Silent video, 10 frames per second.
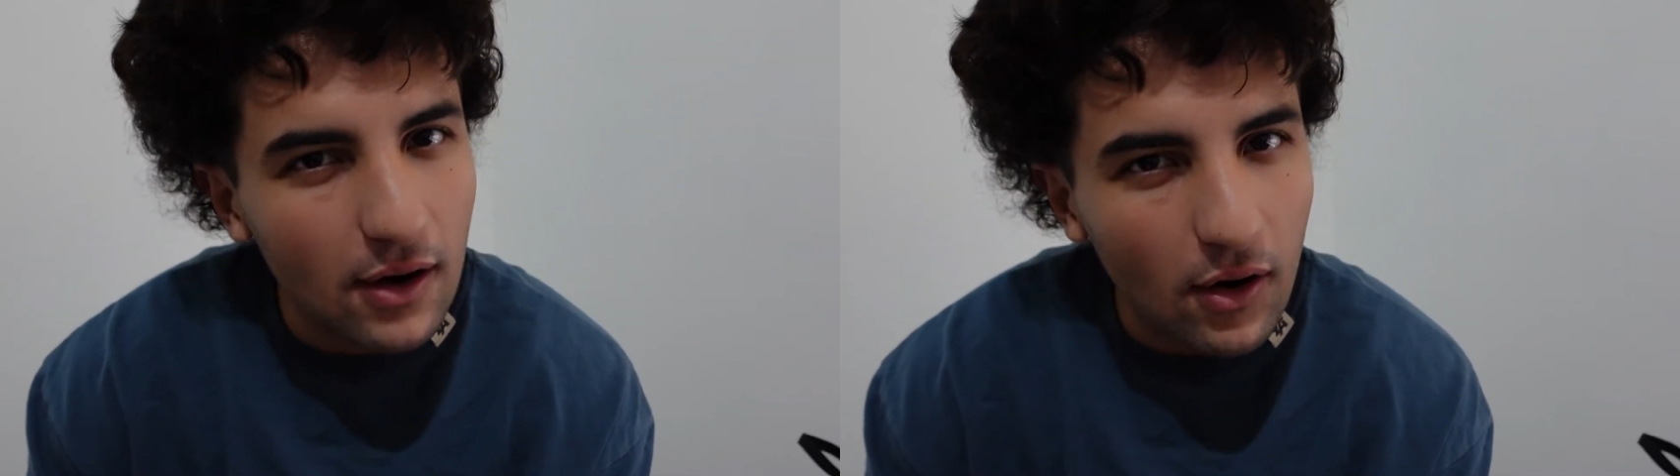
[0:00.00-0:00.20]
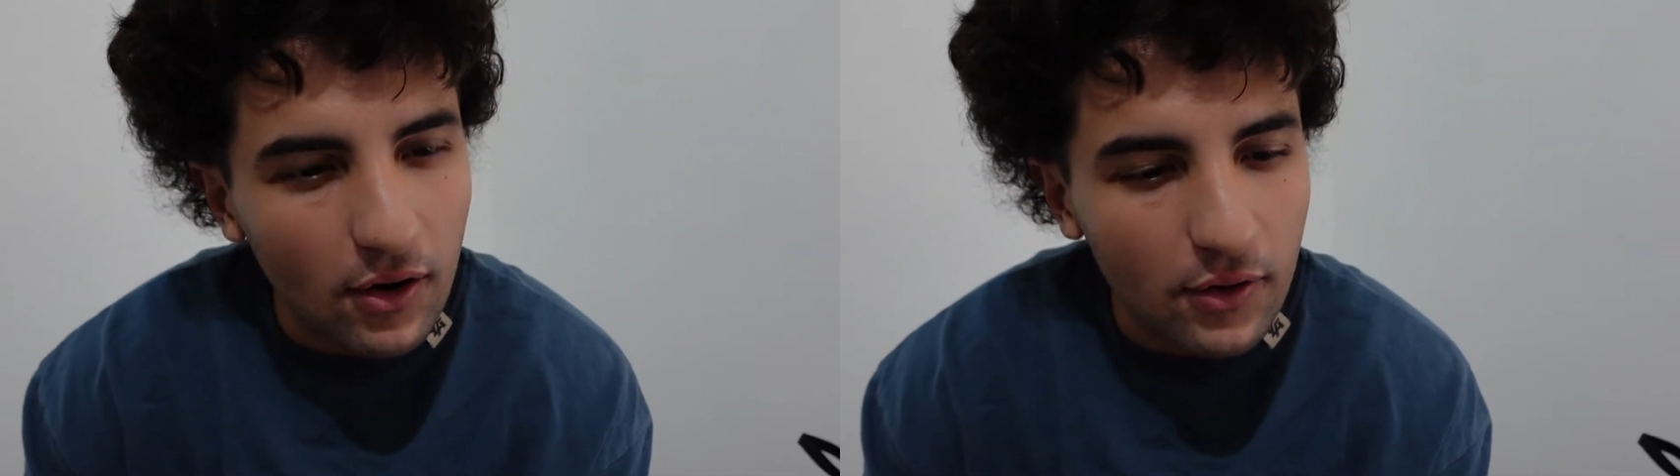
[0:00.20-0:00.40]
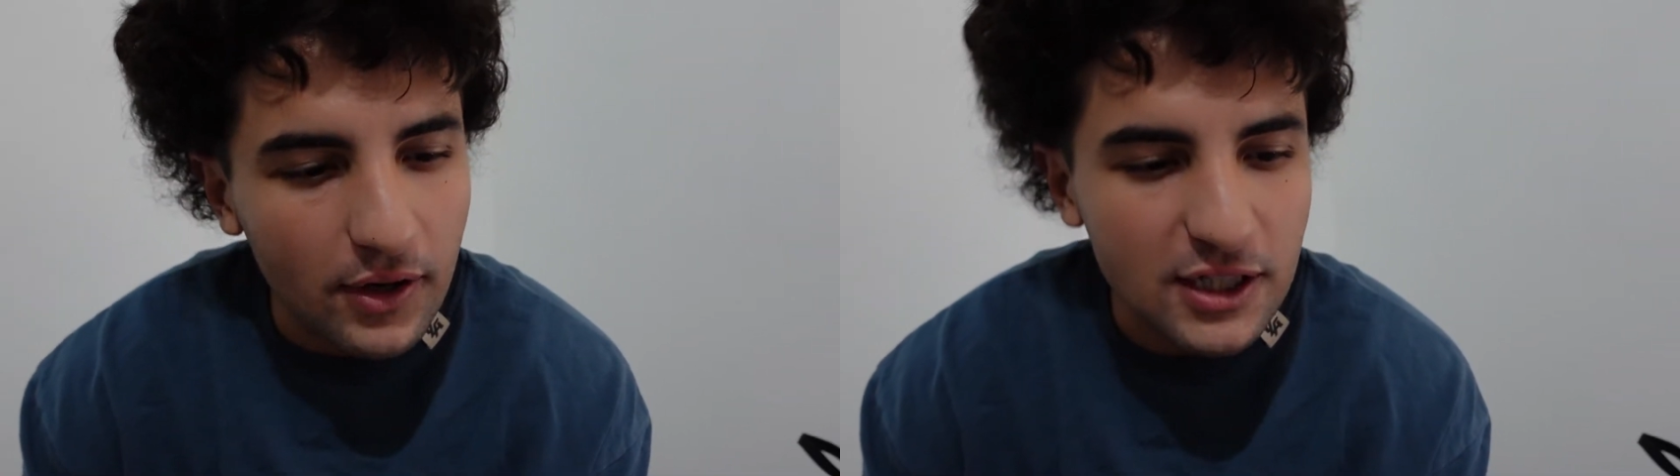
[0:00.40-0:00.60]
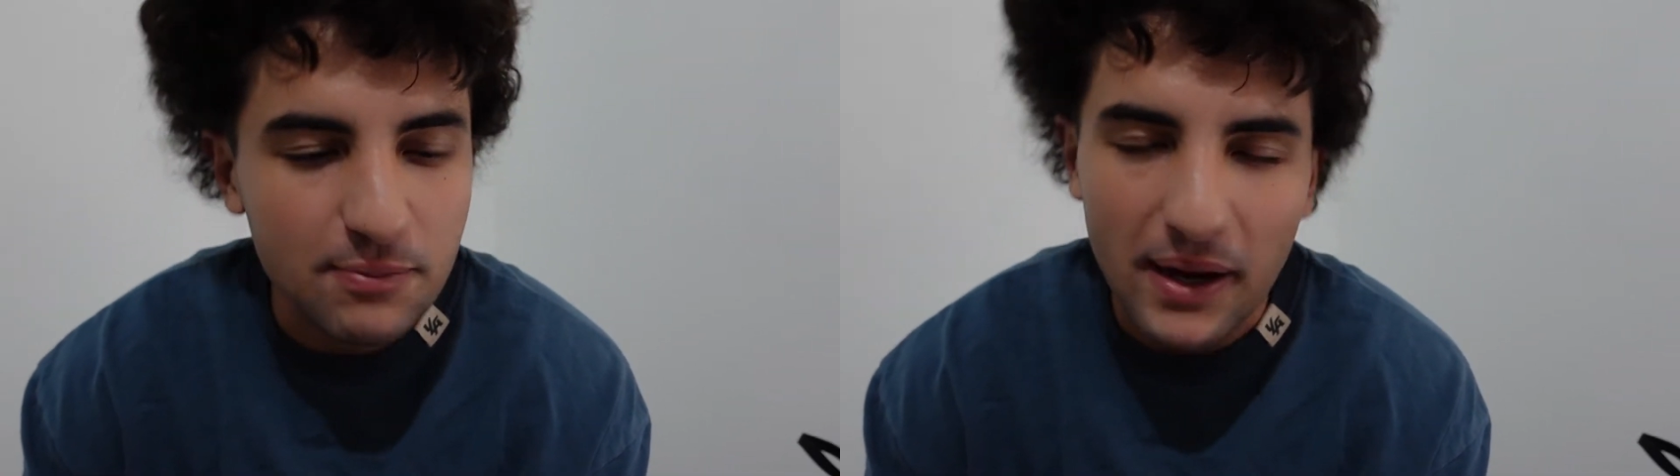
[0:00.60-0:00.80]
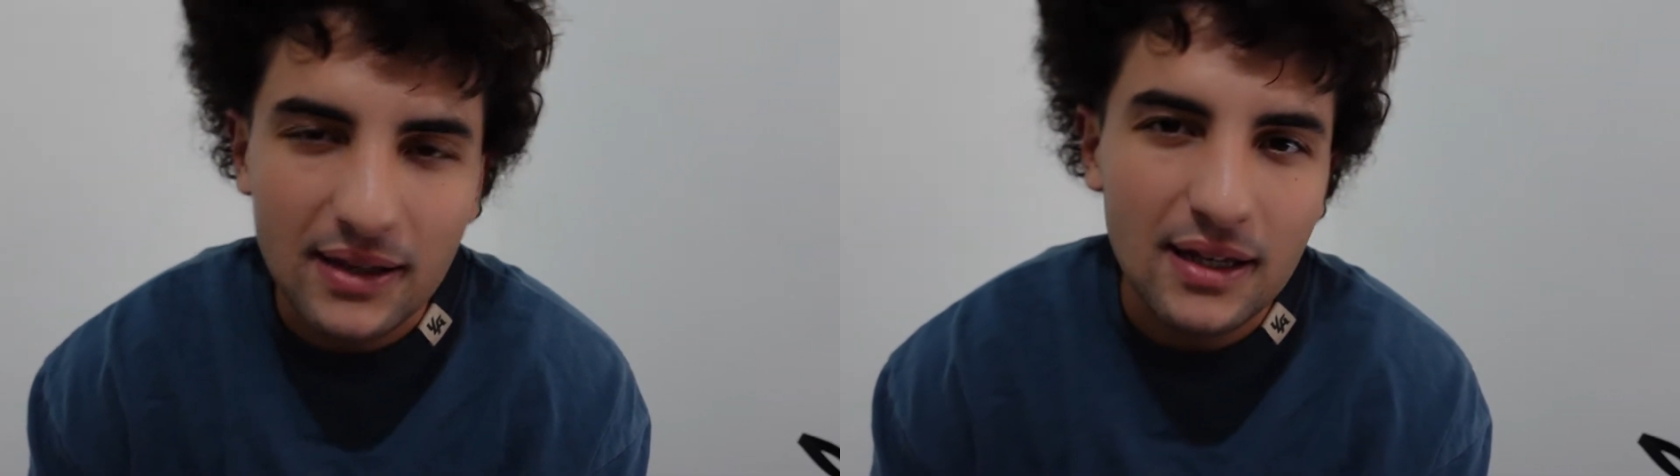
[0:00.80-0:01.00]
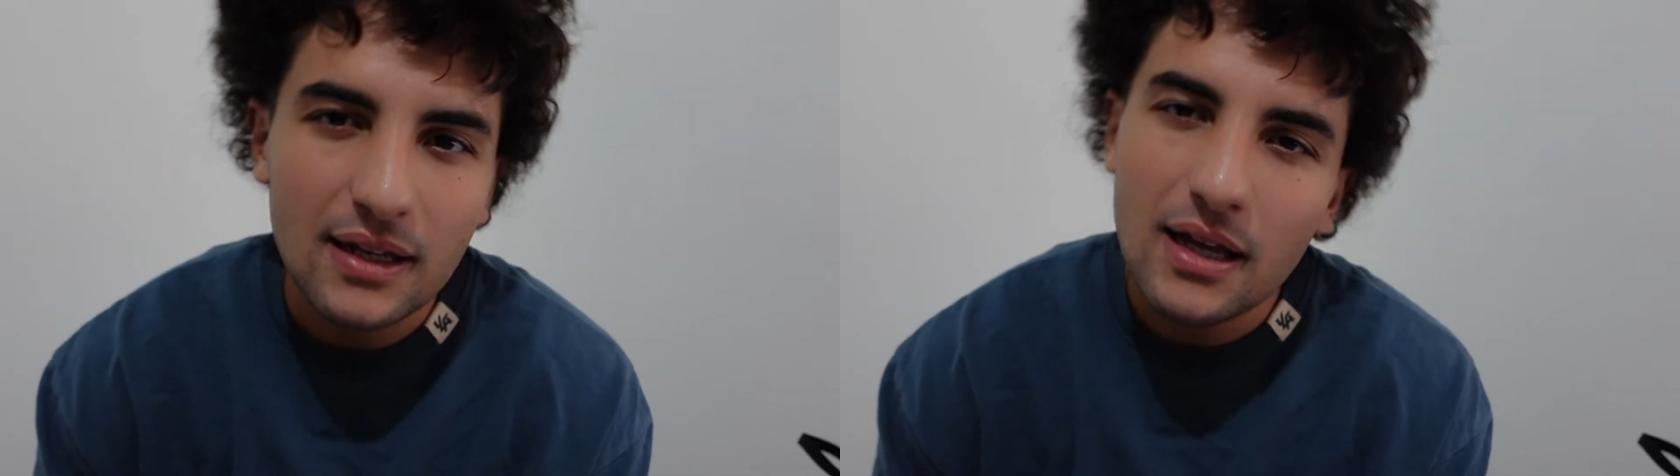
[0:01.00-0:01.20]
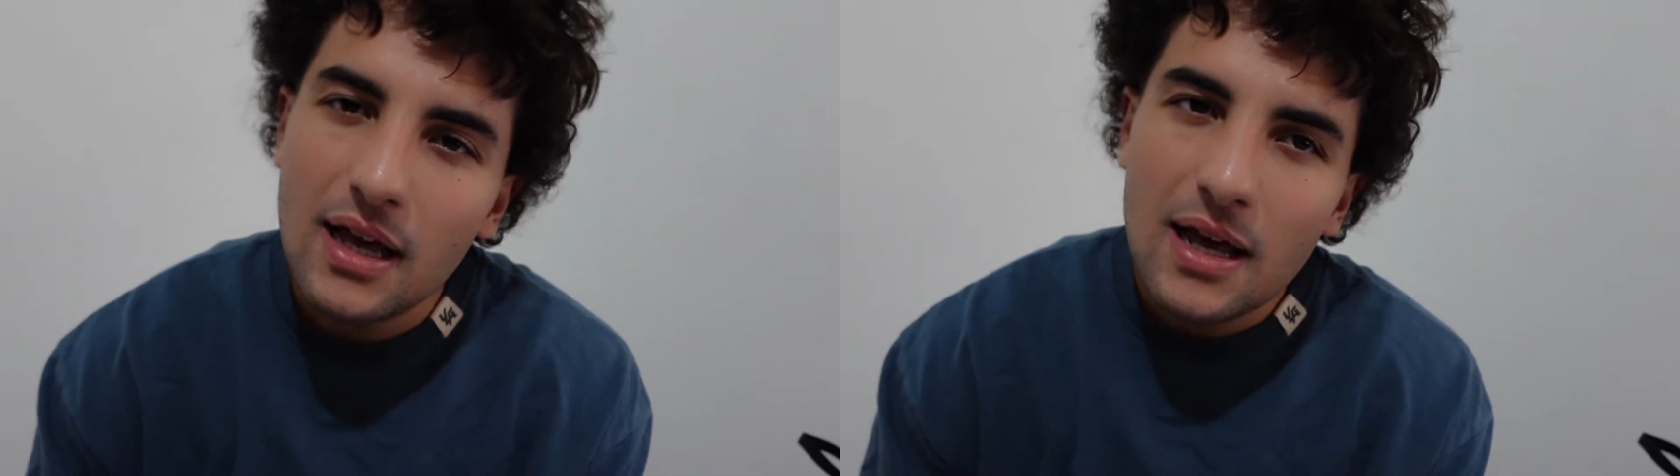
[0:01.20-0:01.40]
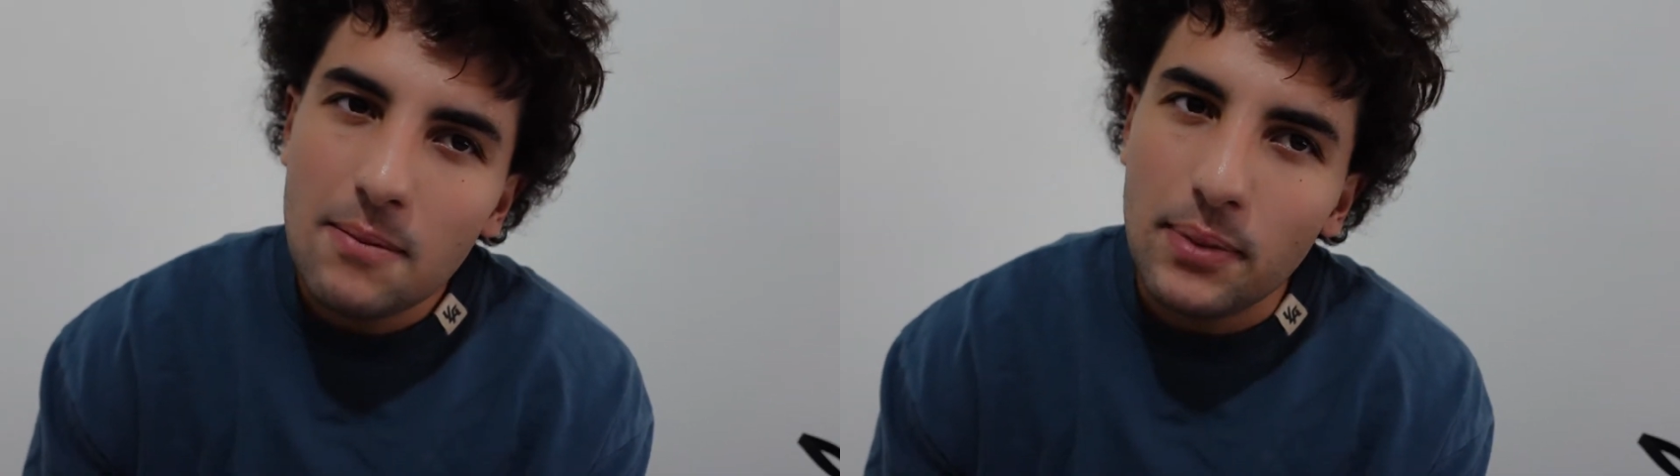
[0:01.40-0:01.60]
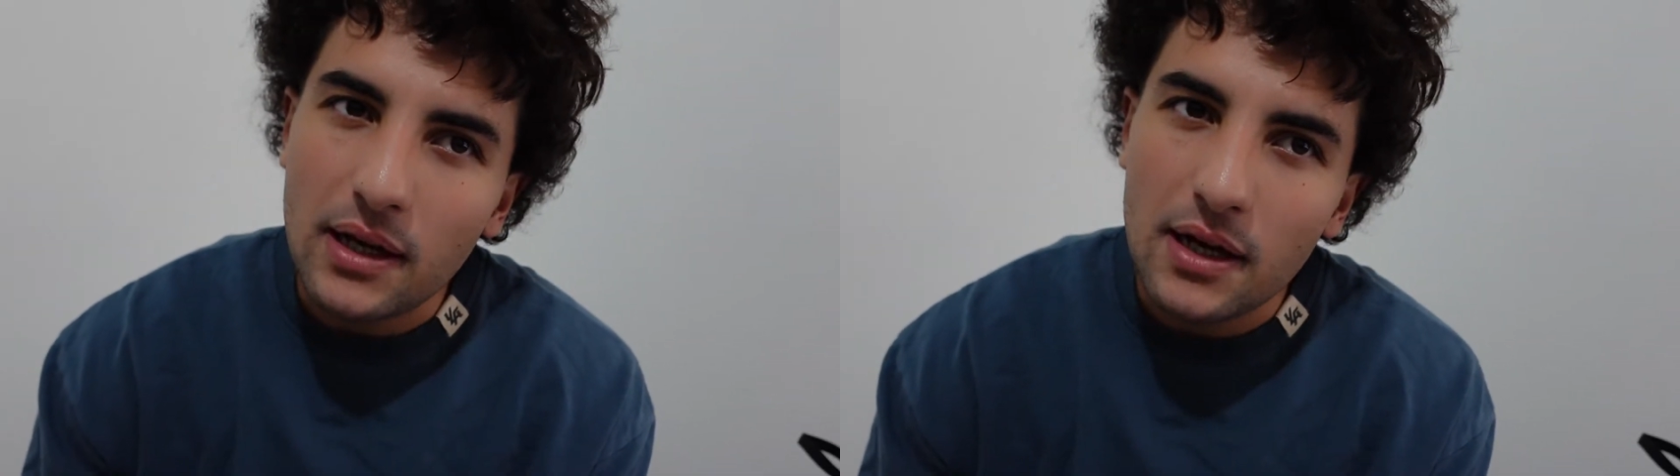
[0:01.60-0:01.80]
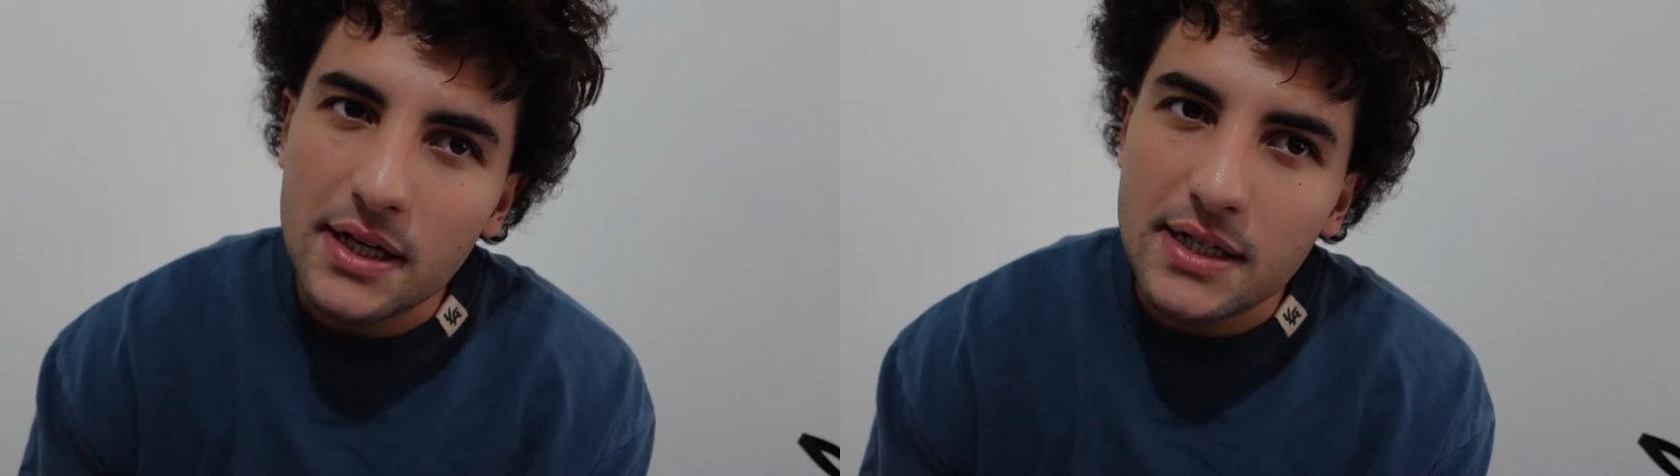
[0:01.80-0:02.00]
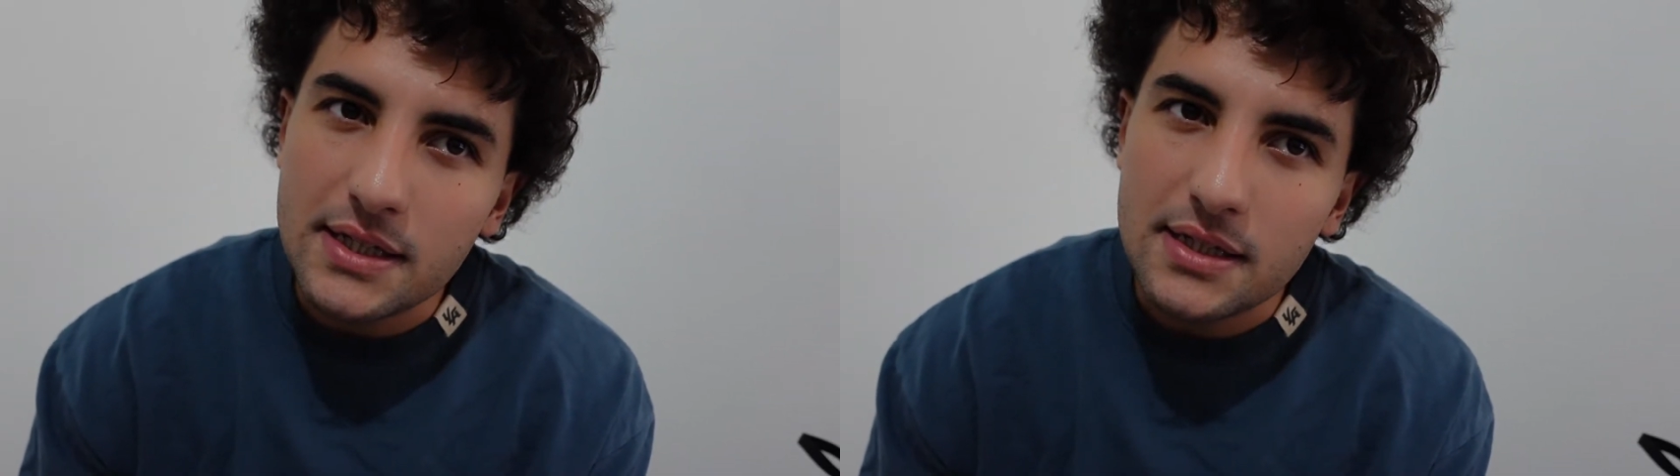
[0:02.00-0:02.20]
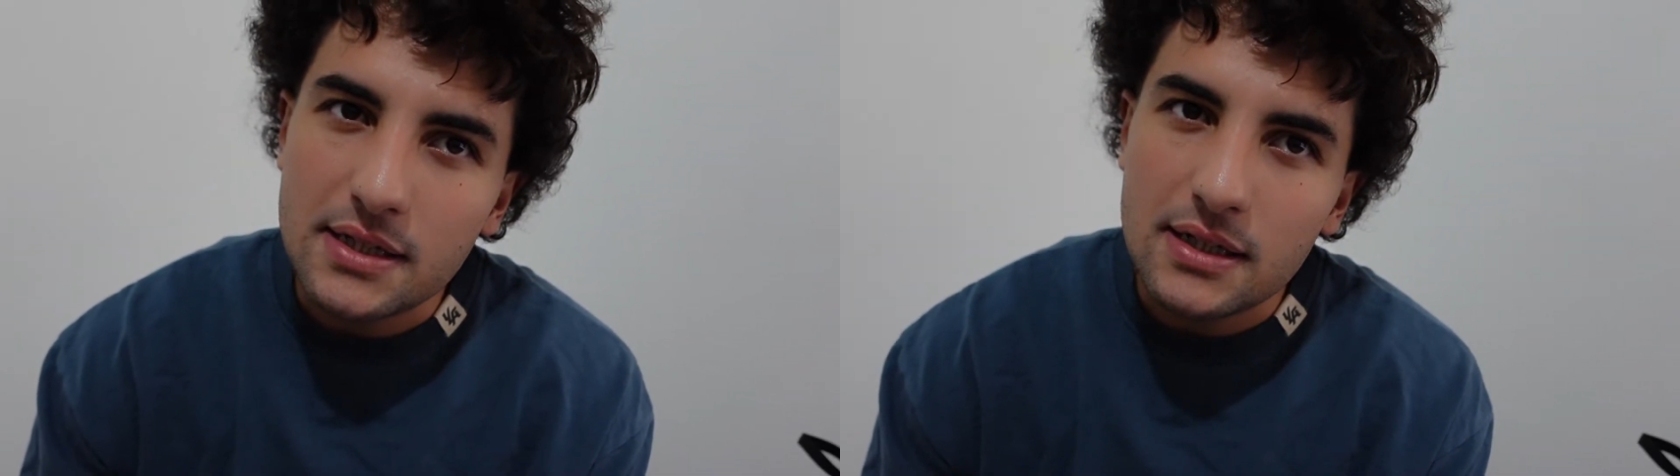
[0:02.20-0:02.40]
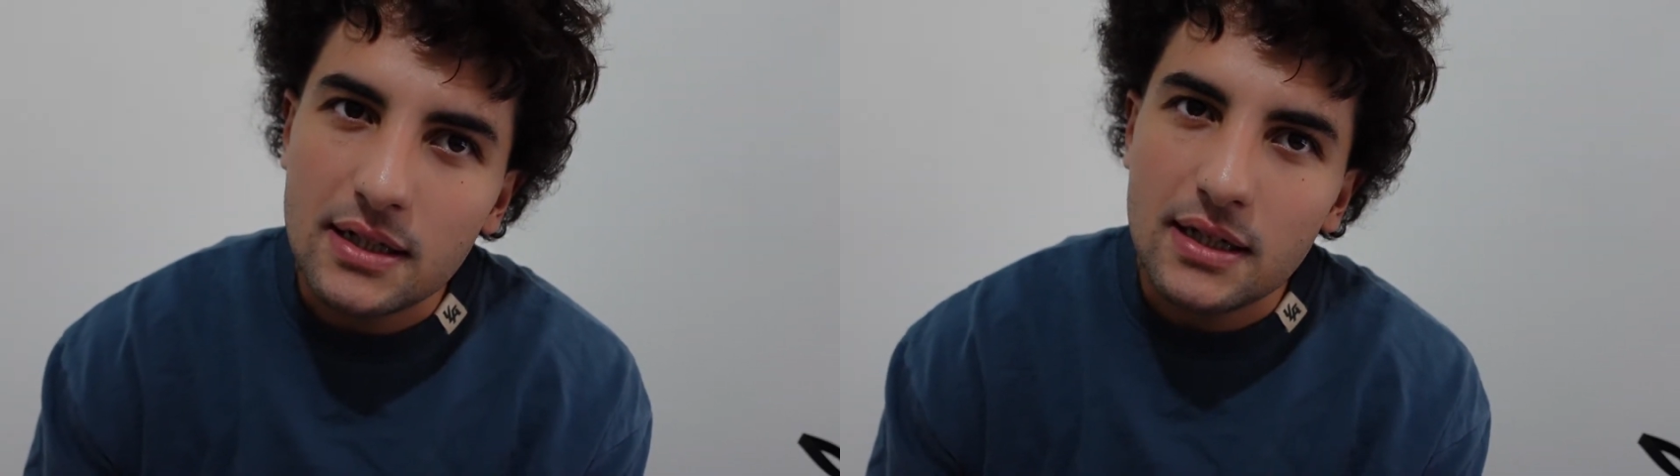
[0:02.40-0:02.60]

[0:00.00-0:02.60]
are going to expect it, because